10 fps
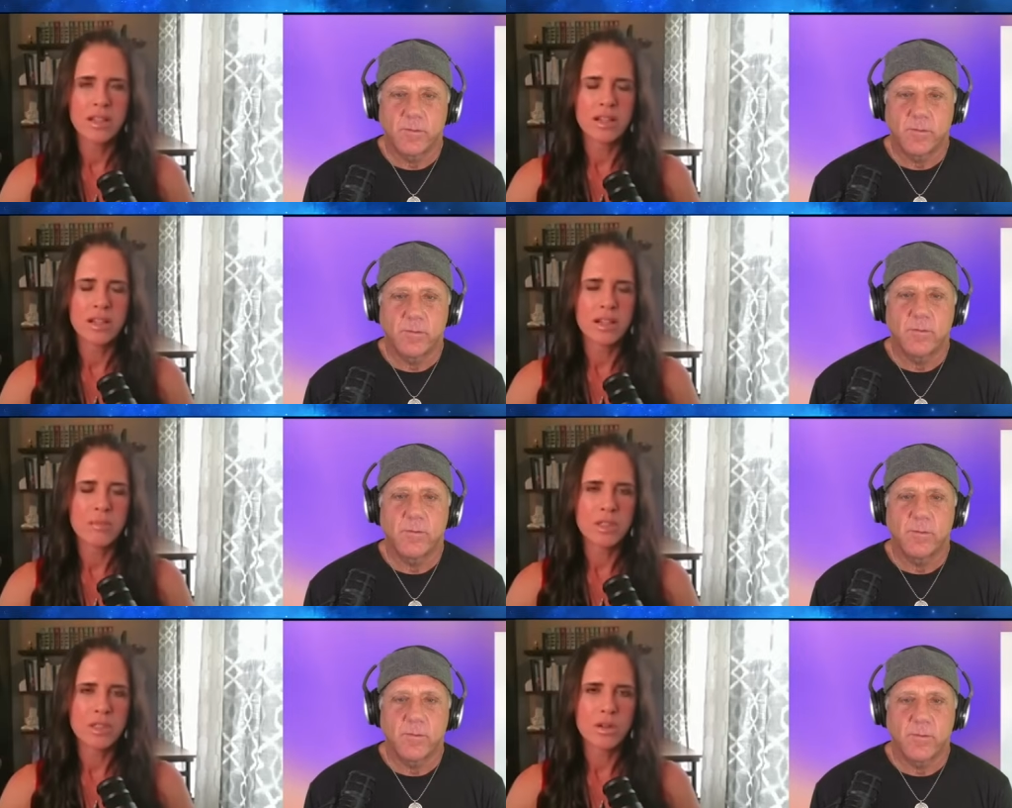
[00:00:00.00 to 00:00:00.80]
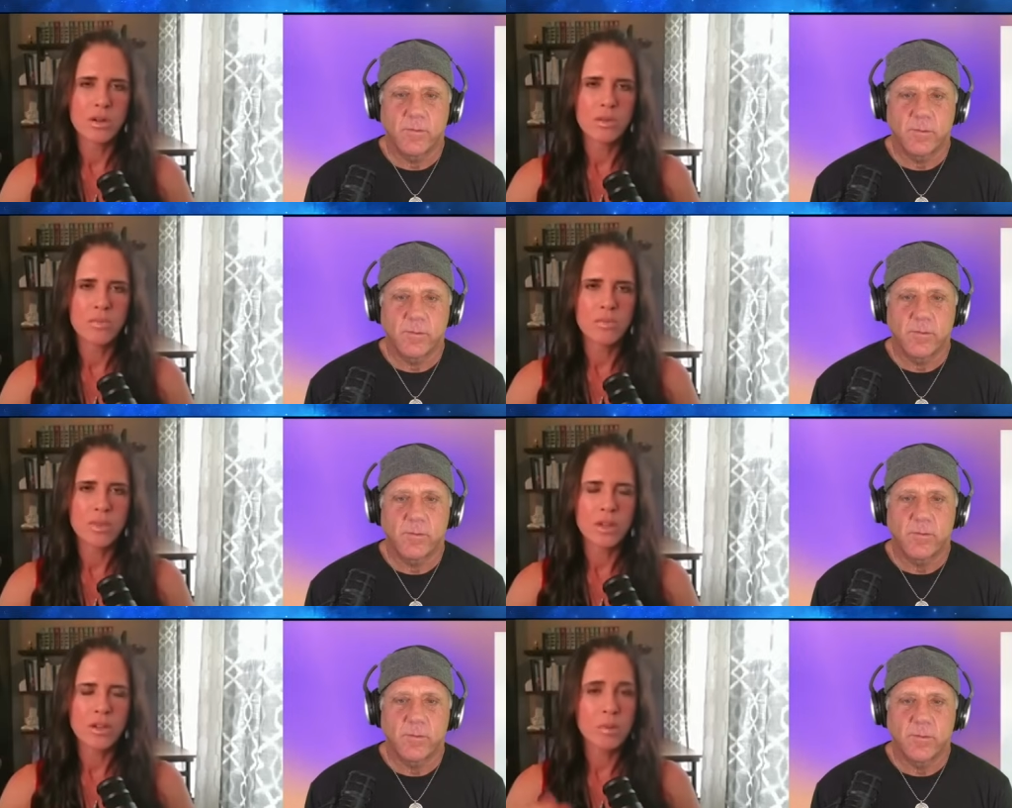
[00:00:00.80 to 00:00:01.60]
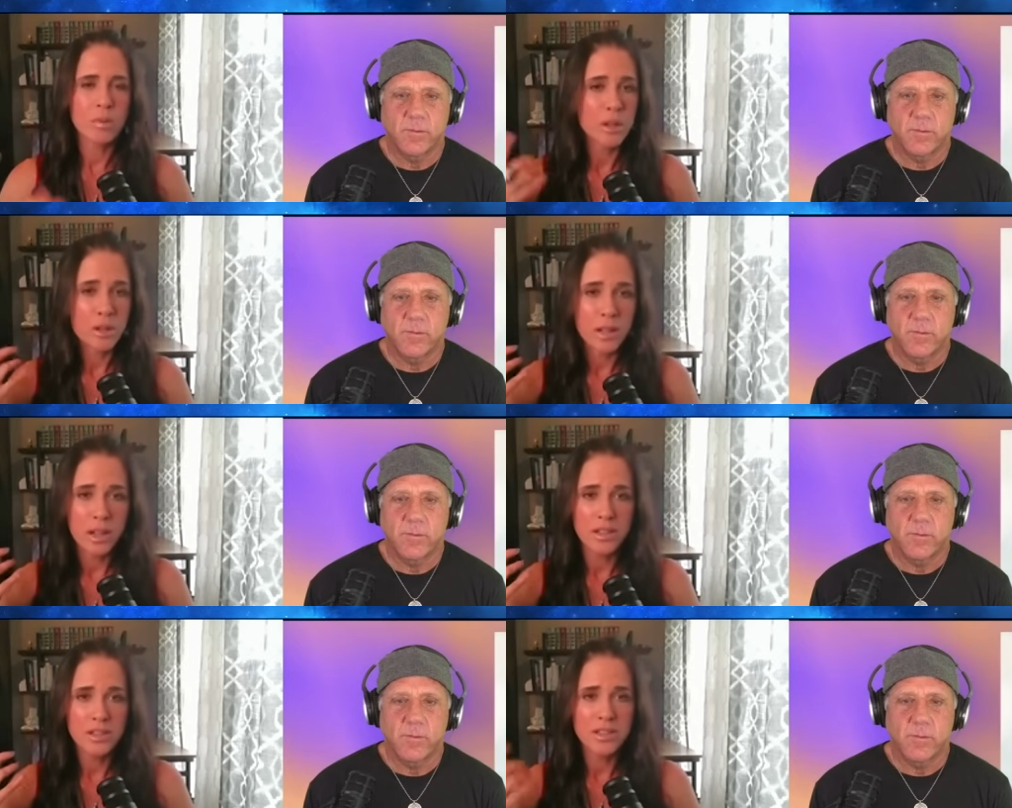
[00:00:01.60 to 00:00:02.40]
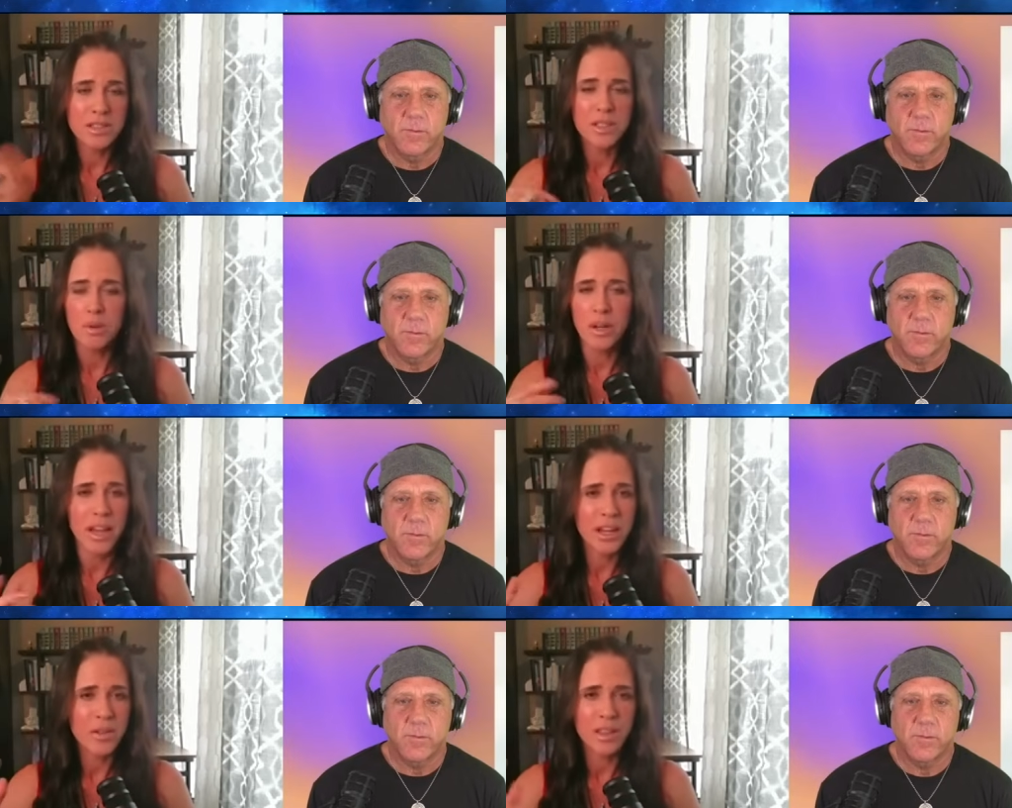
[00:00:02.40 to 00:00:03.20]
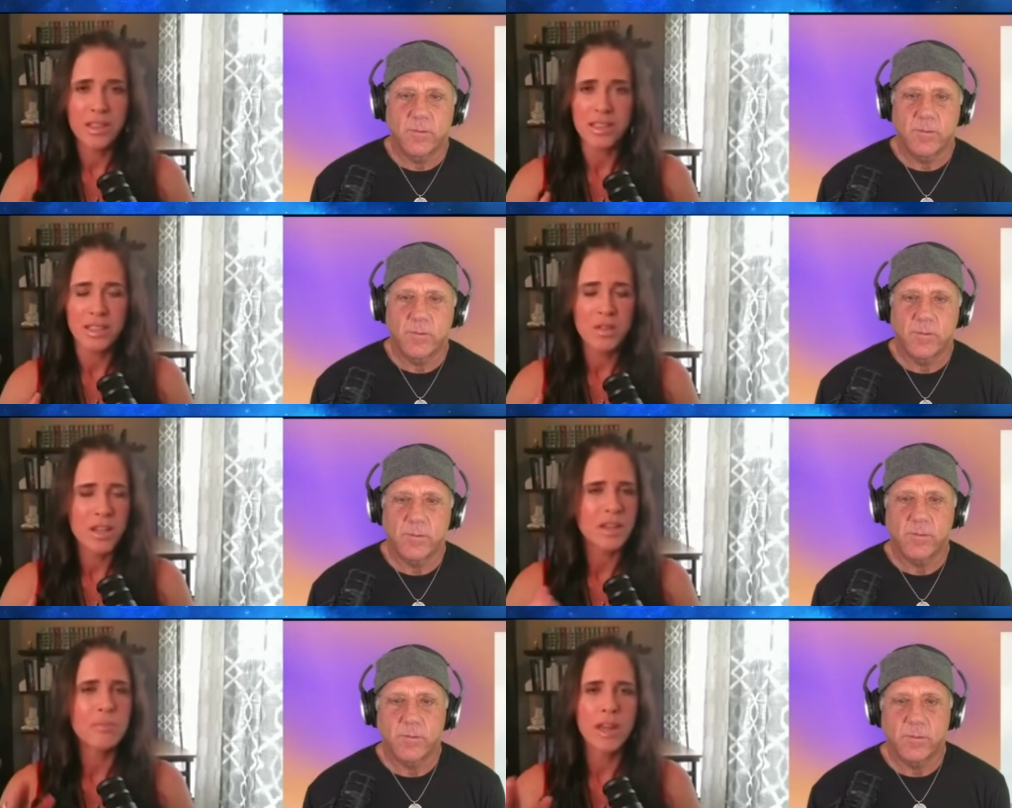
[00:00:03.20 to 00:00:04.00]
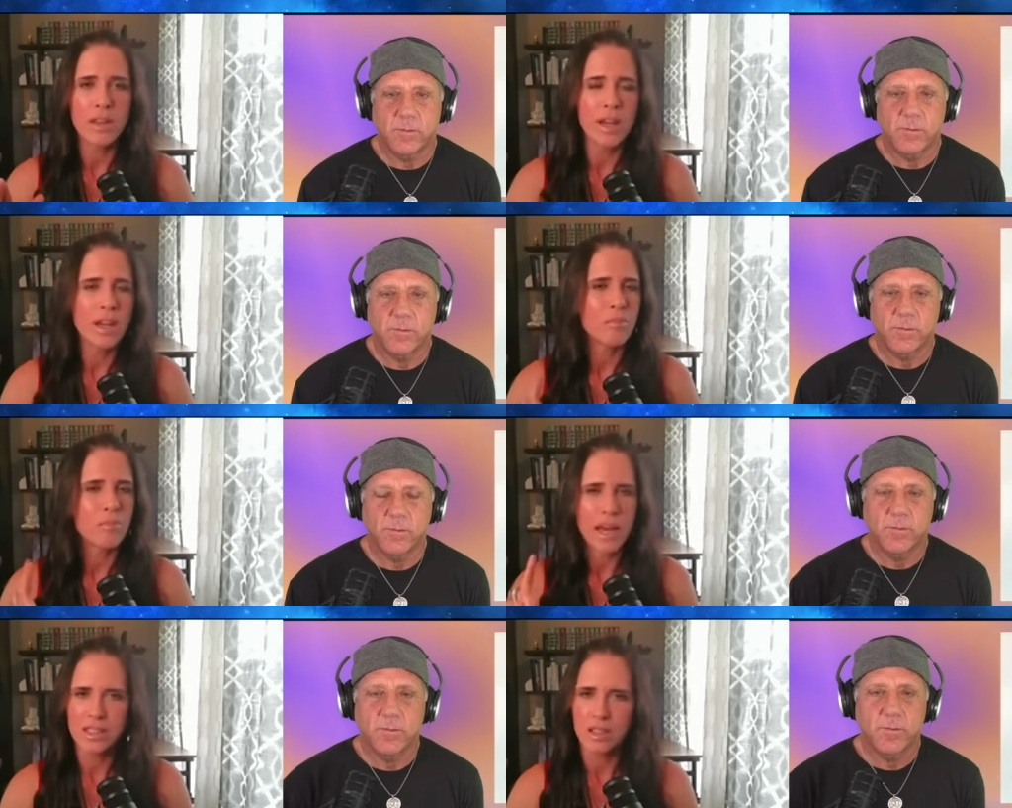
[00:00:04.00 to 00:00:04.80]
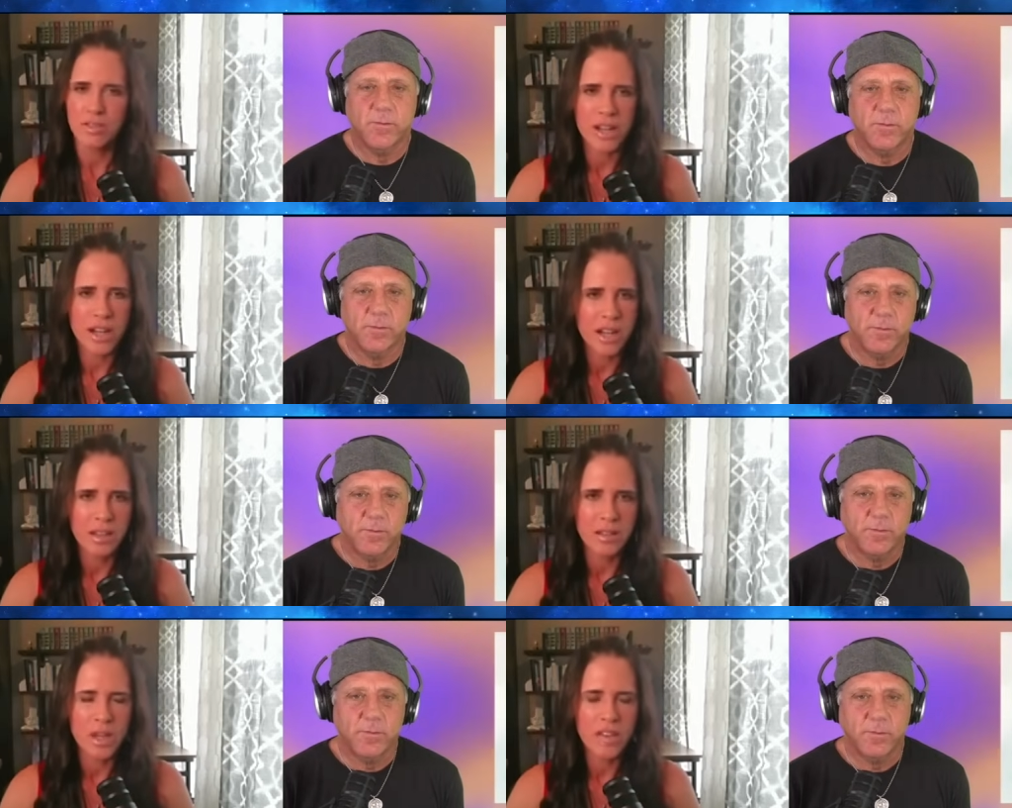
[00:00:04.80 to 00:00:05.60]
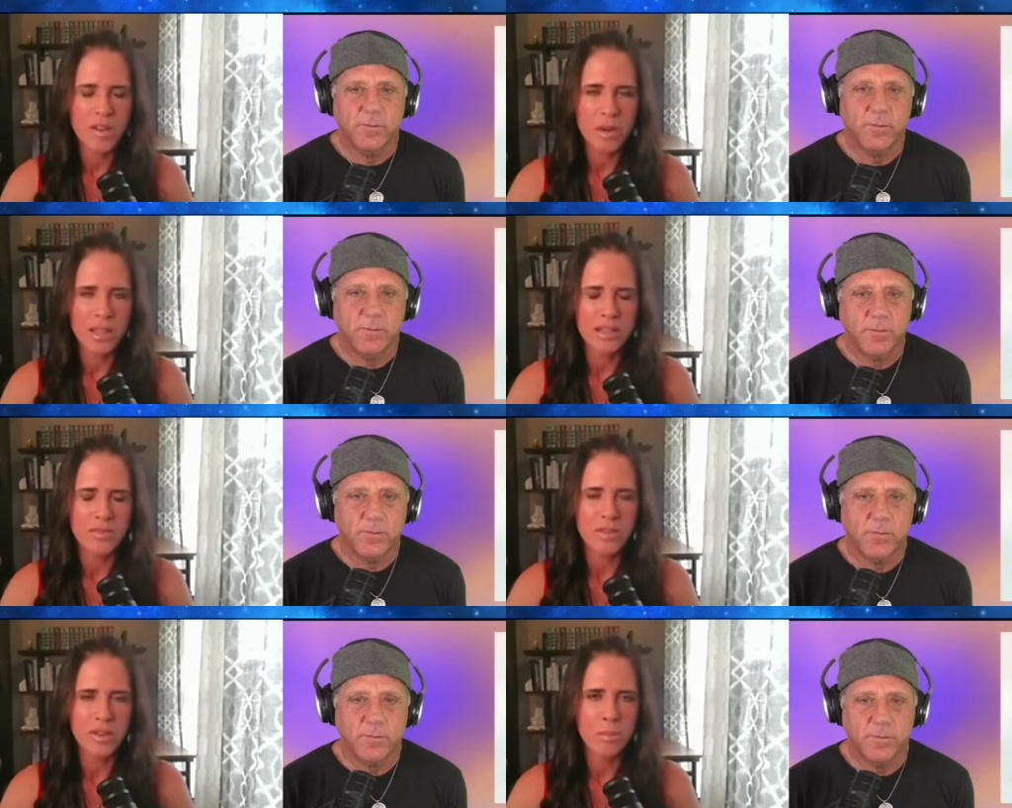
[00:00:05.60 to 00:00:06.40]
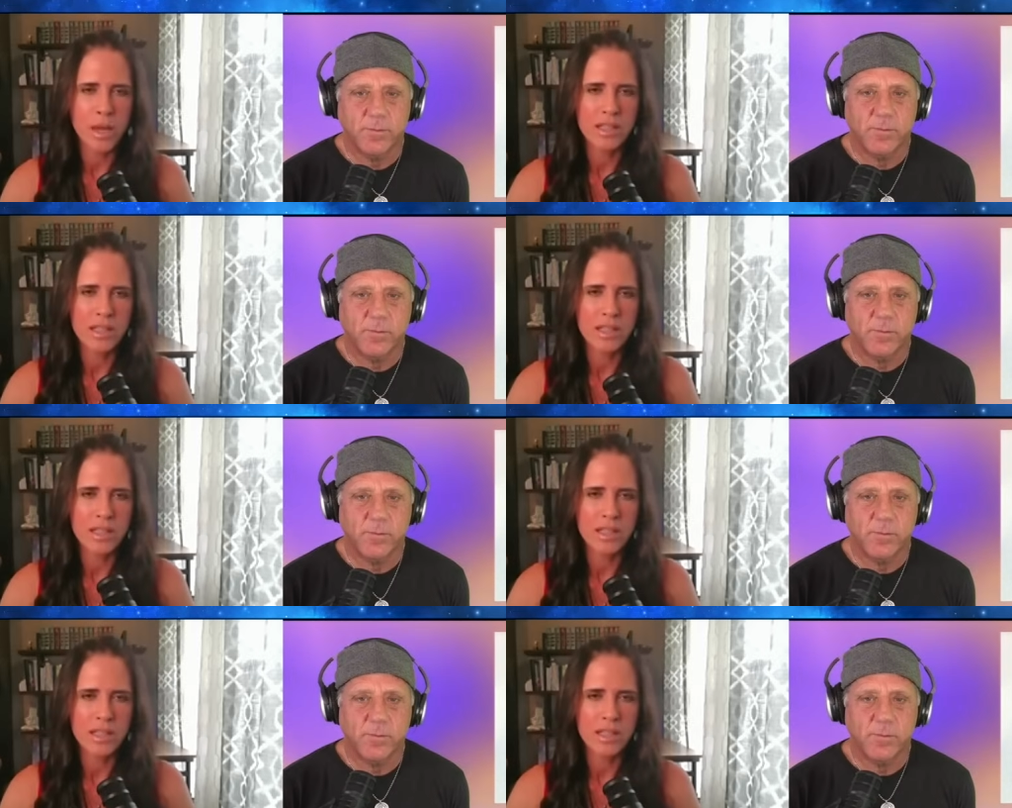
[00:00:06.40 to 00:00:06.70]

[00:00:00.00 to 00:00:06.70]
Speaker 1: Um, so you can put it in your ears, you can put it anywhere. That's, you can, by the way, pets are fine. We have a pets, pets